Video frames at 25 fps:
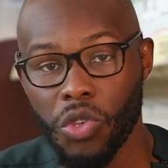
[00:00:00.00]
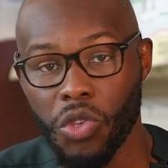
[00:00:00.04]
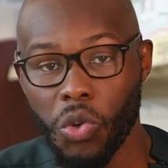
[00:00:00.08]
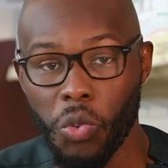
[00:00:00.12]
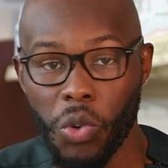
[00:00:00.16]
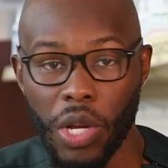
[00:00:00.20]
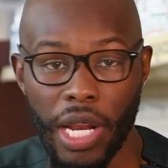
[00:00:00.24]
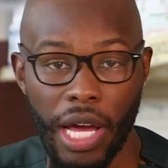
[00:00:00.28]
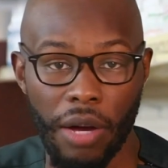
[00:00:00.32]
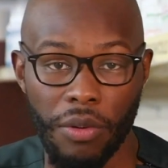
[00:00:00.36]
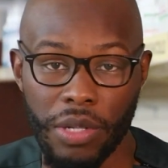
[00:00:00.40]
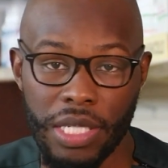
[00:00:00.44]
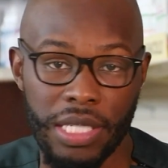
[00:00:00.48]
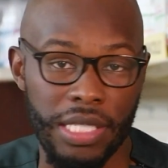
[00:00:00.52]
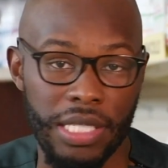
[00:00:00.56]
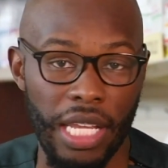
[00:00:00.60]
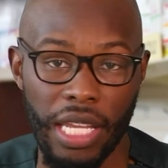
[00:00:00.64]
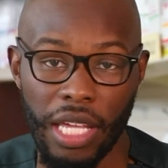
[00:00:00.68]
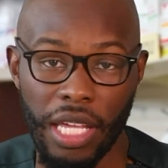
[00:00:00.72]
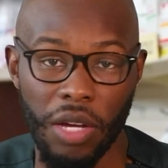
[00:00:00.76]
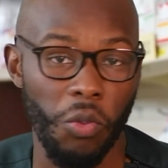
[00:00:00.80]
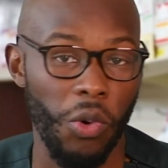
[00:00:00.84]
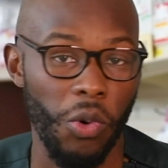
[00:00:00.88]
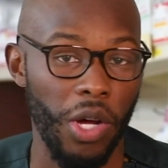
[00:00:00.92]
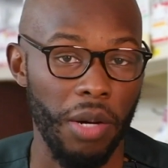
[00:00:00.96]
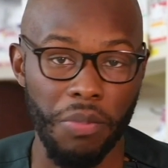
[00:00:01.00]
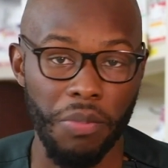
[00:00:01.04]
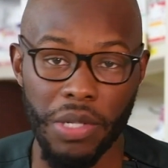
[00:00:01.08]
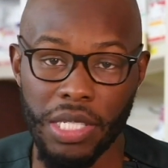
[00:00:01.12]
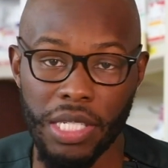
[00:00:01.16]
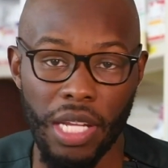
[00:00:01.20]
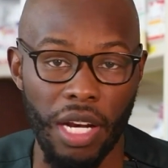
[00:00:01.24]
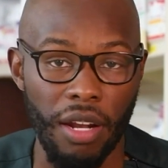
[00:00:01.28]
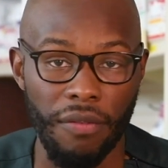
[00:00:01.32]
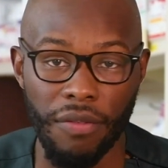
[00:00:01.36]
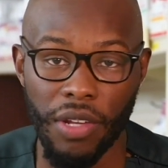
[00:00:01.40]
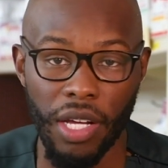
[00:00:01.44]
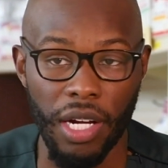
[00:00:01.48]
when I was selling
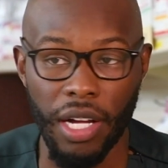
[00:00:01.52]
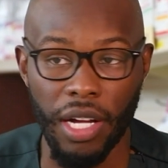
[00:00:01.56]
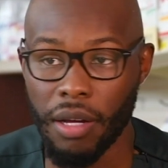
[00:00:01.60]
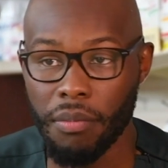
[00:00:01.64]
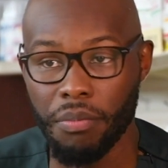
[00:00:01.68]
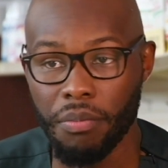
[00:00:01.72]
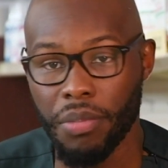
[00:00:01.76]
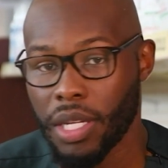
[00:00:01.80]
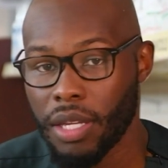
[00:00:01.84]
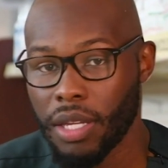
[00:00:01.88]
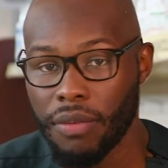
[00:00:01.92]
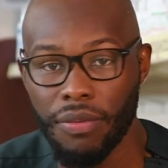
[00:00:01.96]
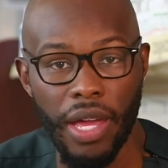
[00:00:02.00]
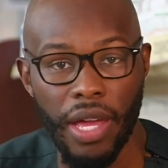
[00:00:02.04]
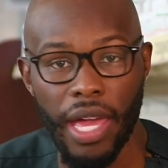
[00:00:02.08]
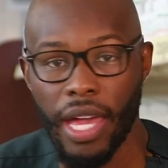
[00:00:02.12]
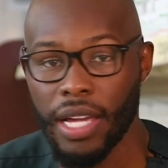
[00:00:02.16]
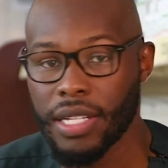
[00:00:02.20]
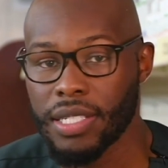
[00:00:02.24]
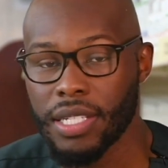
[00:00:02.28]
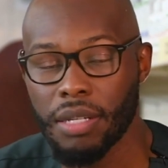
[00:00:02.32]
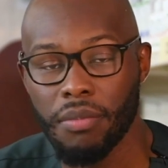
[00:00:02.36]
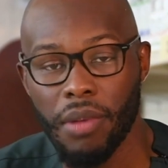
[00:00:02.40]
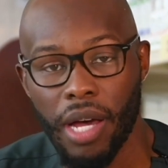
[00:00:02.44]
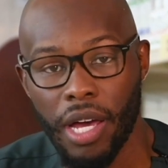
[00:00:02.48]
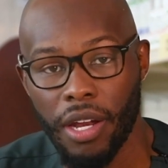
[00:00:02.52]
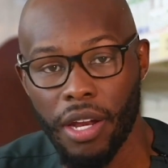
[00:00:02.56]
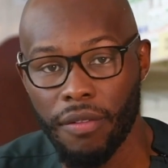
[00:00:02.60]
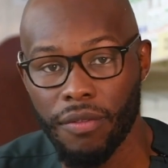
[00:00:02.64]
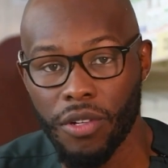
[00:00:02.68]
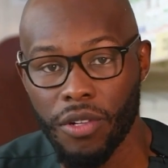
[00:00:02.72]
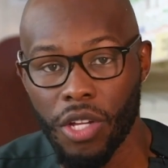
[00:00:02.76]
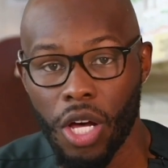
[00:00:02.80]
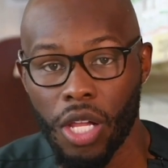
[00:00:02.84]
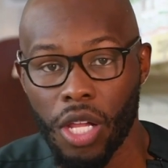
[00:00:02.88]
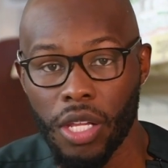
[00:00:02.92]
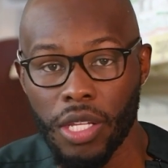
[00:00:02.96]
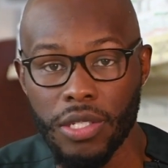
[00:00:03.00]
1% of the company for X amount of
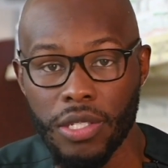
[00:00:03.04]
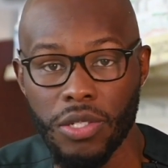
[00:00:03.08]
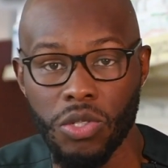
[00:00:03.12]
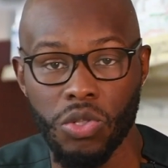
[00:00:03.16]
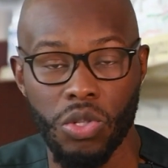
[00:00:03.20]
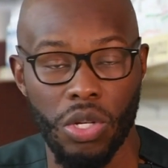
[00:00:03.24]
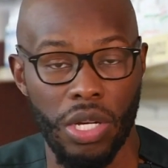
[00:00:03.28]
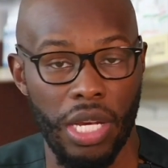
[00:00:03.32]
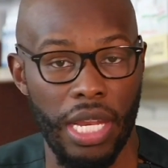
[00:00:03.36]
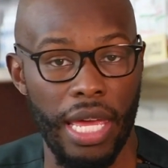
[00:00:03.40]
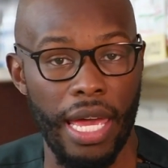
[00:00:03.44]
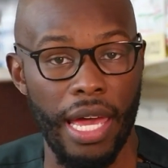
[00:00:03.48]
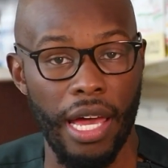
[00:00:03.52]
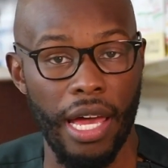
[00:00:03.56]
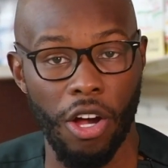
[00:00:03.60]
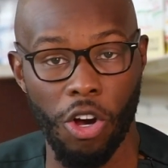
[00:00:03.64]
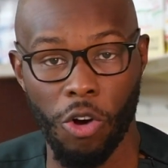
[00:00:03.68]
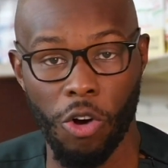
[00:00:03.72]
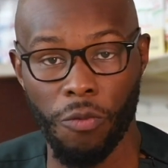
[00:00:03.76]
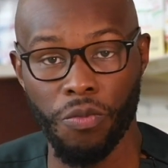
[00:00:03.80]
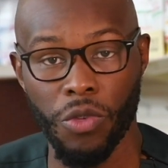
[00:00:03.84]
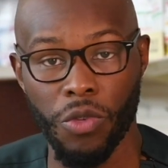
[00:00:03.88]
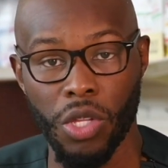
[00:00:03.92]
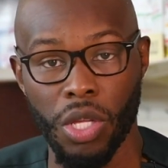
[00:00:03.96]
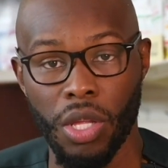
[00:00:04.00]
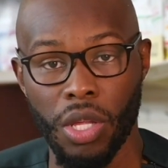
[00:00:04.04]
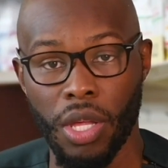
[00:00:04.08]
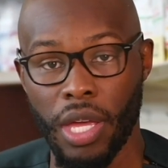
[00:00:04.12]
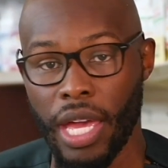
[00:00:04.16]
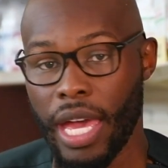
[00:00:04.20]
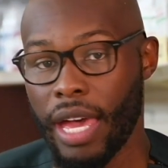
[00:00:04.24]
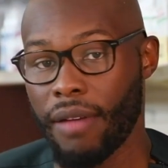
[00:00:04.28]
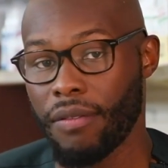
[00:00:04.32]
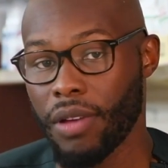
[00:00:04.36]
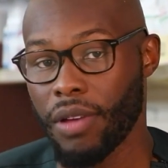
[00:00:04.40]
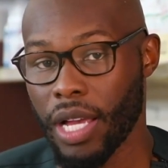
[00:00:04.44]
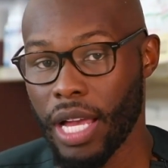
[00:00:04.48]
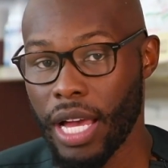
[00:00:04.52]
dollars, to now
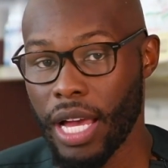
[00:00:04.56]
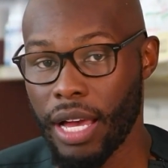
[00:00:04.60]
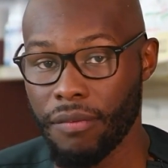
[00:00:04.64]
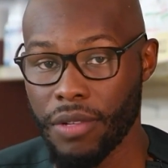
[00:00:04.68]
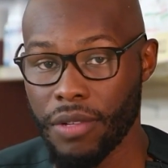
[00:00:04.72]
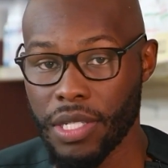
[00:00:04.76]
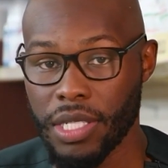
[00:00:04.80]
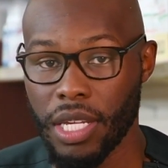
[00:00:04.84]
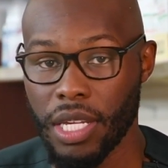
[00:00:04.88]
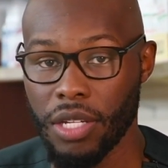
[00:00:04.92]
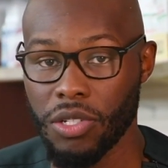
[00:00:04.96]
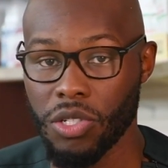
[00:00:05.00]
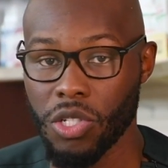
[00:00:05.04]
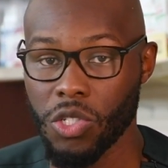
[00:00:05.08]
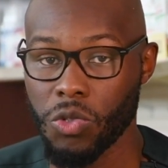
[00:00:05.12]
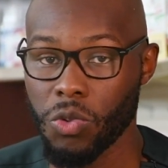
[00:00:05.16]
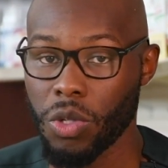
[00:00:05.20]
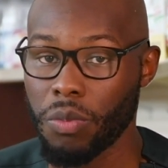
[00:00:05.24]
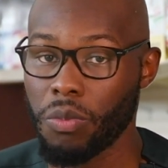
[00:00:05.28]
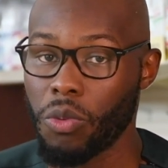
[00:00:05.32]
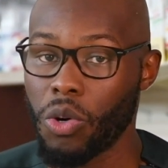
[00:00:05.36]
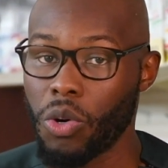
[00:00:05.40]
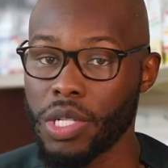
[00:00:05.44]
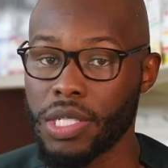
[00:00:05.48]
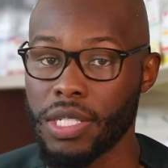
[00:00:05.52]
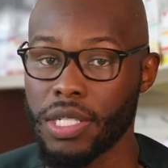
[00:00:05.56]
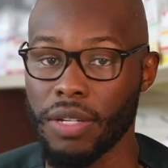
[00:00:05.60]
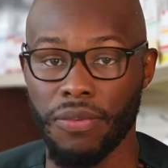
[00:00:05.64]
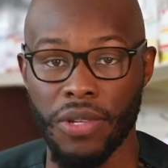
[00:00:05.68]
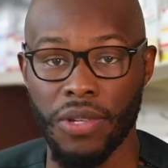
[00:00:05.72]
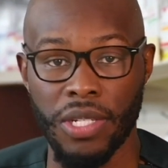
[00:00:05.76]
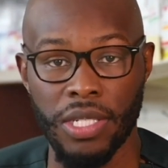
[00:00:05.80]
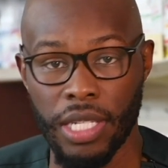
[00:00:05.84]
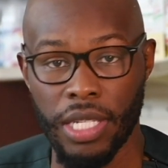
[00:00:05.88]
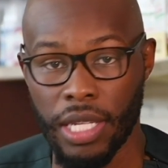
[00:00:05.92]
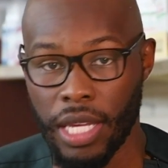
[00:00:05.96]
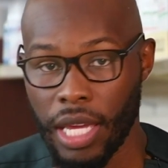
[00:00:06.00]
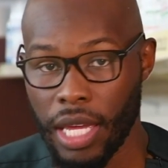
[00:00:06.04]
having conversations with more
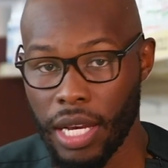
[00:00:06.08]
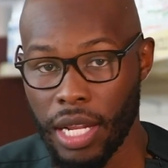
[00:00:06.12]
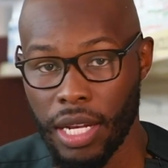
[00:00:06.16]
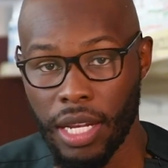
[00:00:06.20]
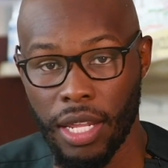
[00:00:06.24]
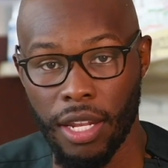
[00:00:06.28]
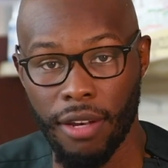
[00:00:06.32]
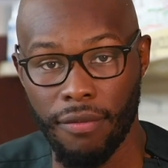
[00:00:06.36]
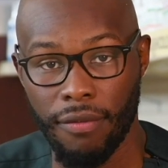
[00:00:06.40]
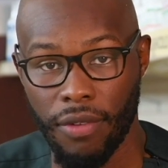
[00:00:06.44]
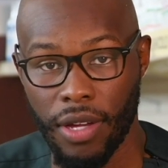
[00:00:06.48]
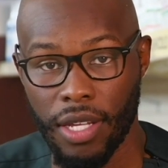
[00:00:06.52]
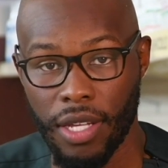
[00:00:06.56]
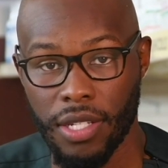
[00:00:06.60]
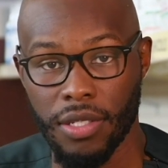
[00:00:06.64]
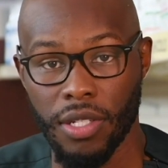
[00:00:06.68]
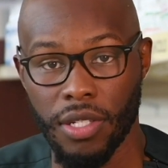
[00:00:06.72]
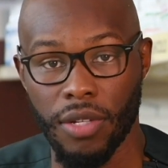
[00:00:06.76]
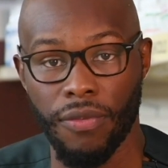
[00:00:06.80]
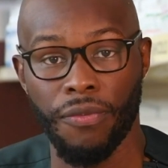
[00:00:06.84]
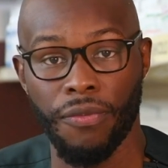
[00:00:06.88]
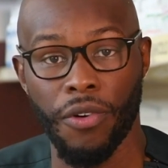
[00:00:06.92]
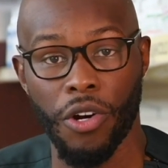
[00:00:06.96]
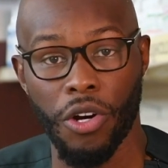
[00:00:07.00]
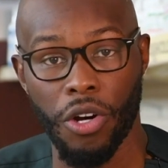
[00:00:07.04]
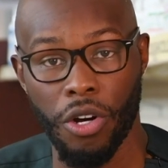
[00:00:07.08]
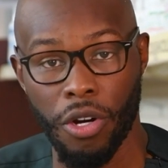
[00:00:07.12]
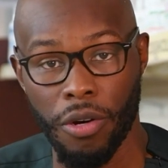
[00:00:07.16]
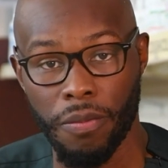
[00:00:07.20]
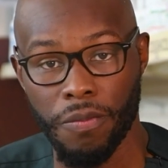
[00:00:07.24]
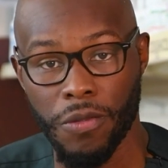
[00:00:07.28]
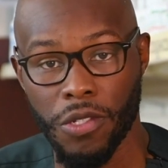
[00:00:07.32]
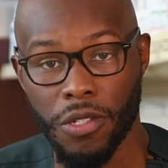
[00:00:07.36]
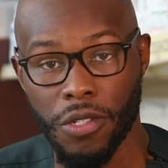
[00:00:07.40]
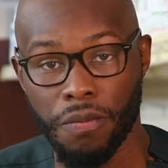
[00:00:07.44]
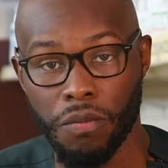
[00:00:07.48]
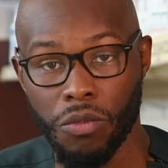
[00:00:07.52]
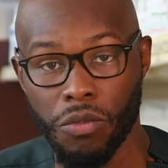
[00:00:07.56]
sophisticated investor
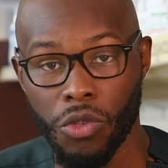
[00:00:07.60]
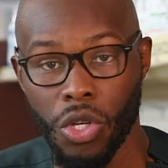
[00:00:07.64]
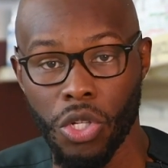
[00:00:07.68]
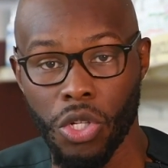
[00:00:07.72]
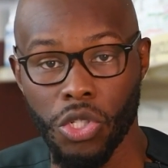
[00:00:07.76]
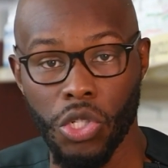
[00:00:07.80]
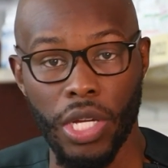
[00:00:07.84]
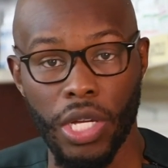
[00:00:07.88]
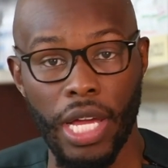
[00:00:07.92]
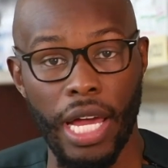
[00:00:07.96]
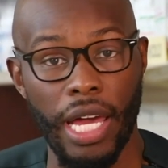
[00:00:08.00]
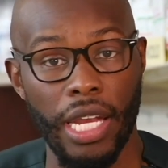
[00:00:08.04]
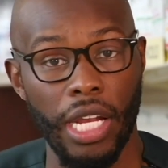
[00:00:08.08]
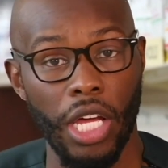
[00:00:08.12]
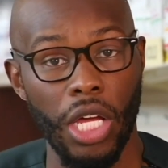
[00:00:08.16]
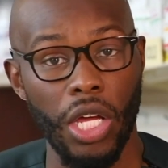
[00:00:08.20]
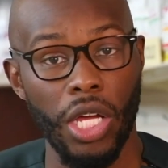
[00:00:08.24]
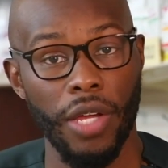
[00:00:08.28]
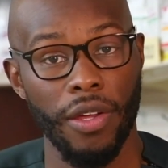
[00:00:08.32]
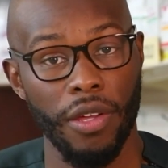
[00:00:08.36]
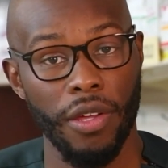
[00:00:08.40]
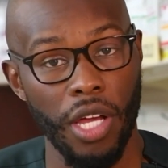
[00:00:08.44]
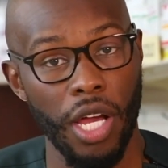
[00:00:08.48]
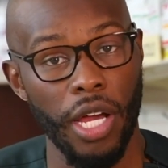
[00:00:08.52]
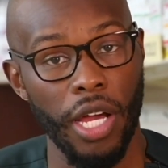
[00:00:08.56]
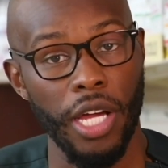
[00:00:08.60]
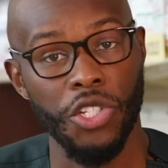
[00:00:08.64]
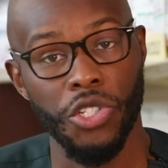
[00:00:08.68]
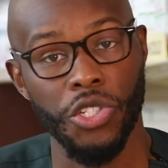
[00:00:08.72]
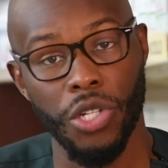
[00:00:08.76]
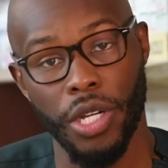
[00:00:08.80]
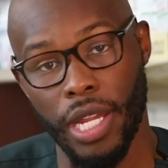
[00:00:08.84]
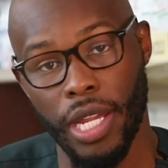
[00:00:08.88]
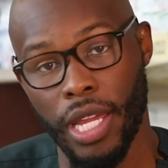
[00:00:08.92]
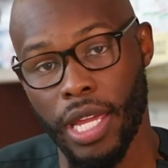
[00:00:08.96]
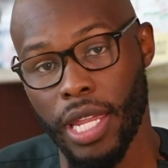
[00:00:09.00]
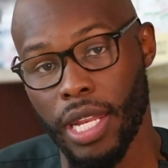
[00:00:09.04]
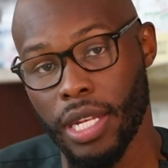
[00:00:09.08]
firms to kind of usher
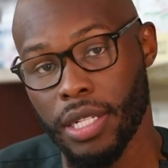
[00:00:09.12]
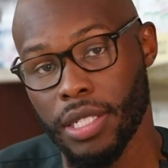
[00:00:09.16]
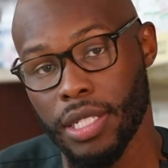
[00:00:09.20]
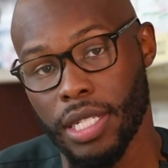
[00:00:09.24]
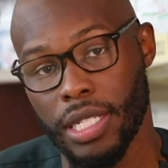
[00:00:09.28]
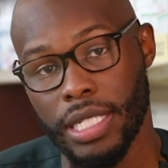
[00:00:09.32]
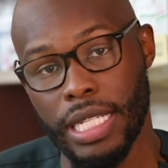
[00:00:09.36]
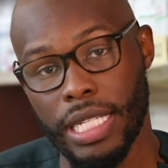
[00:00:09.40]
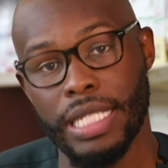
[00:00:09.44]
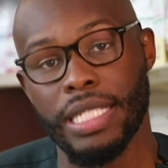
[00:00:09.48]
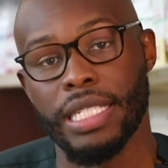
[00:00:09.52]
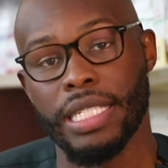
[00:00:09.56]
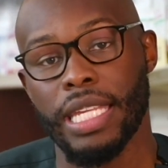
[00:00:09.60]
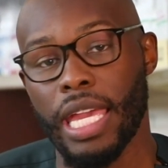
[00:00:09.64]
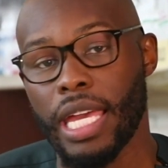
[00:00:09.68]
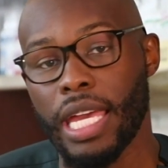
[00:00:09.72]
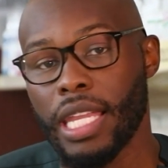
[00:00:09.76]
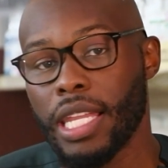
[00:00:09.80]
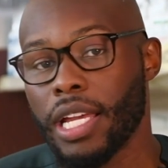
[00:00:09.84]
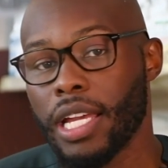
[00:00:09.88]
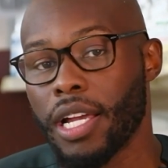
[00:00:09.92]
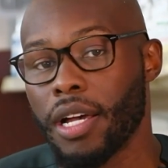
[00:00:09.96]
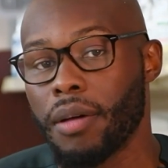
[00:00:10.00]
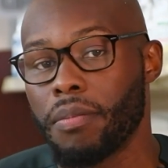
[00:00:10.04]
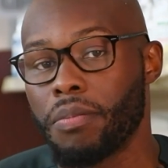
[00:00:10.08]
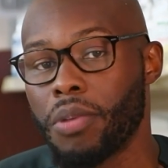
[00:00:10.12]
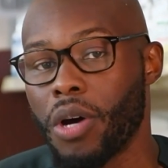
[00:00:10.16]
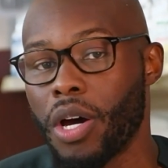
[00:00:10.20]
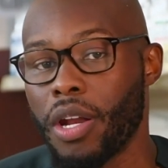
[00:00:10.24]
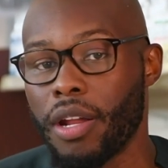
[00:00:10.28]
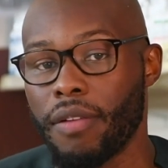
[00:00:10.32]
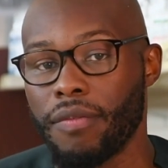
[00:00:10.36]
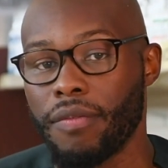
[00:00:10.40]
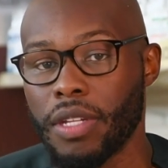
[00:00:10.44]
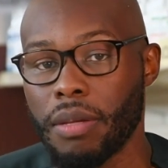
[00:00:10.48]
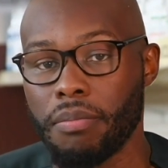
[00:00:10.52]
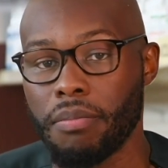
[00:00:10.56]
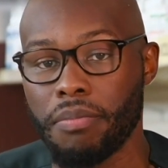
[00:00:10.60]
in the scaling up part
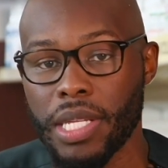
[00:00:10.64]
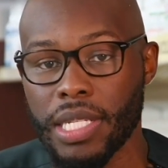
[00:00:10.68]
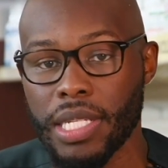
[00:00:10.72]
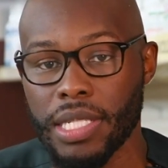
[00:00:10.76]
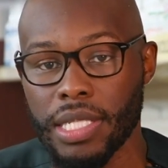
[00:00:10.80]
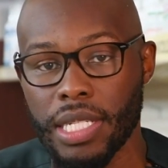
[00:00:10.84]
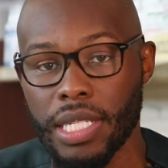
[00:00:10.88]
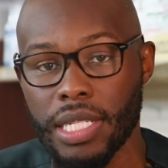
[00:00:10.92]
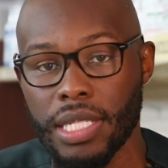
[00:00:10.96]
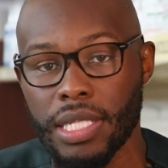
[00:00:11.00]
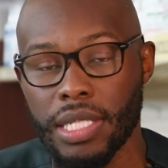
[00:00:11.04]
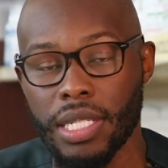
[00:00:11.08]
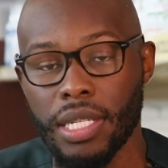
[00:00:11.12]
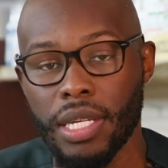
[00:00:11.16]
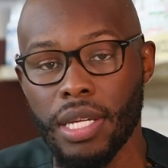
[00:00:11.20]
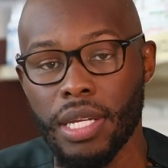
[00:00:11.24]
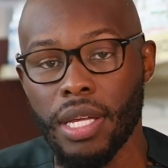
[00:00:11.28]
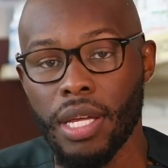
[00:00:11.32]
of the business.